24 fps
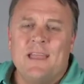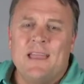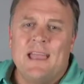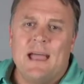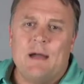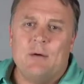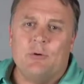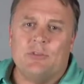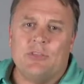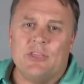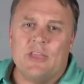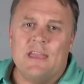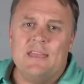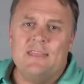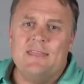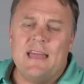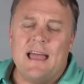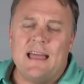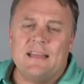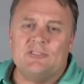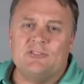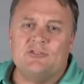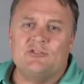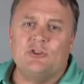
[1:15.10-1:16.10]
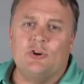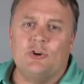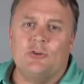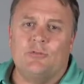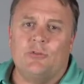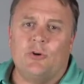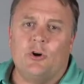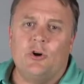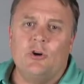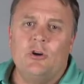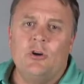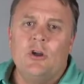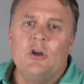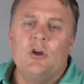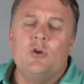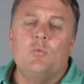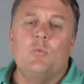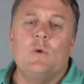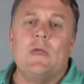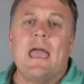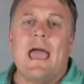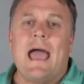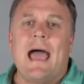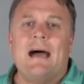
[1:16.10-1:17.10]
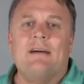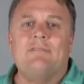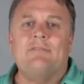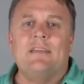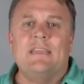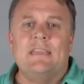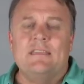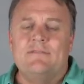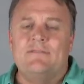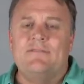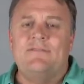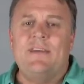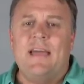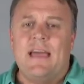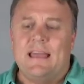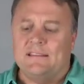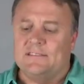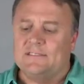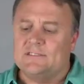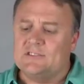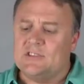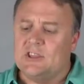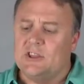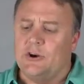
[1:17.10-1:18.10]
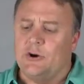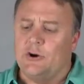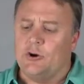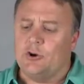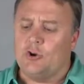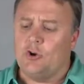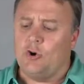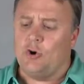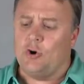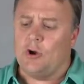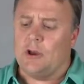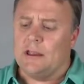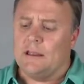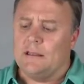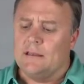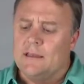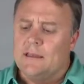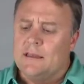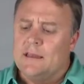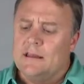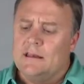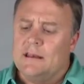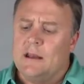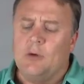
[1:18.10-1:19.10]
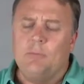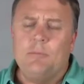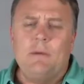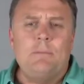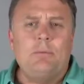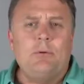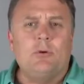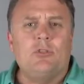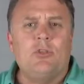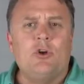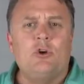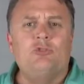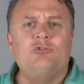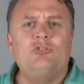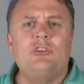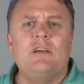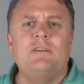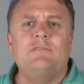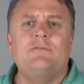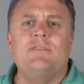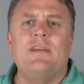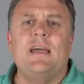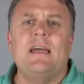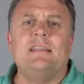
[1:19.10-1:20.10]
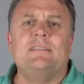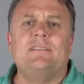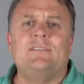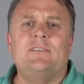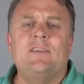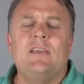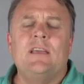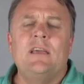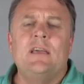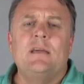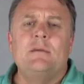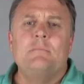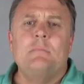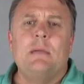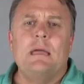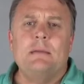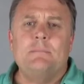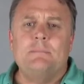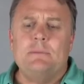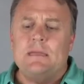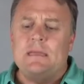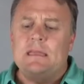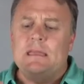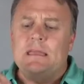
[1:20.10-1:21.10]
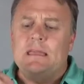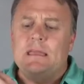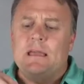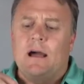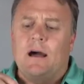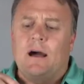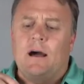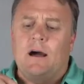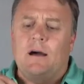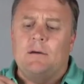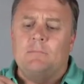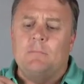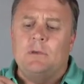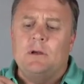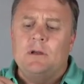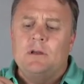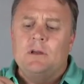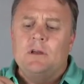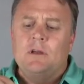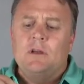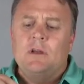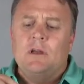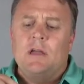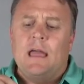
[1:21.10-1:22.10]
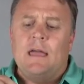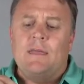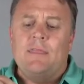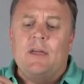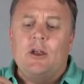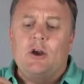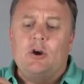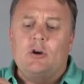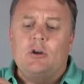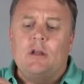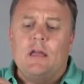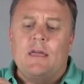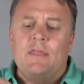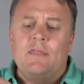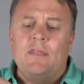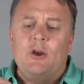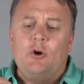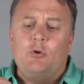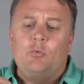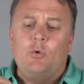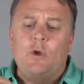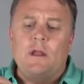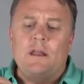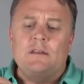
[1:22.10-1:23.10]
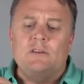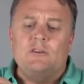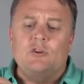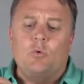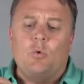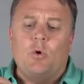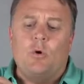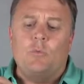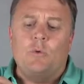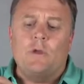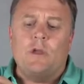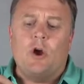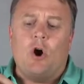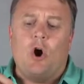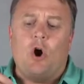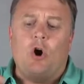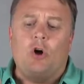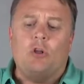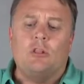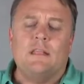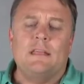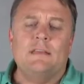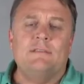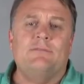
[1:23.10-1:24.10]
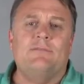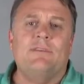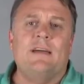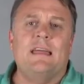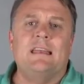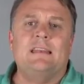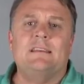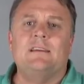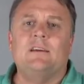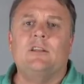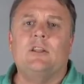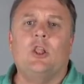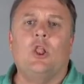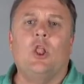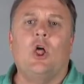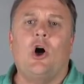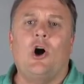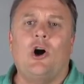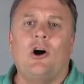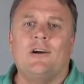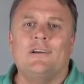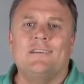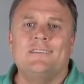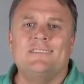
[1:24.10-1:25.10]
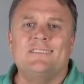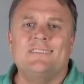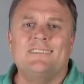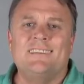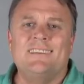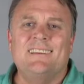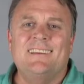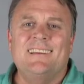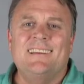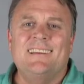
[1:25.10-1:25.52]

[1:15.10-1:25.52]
and within that server, we have events that are occurring. Now remember, those events may be, um, and they're and they're written to what we call event logs.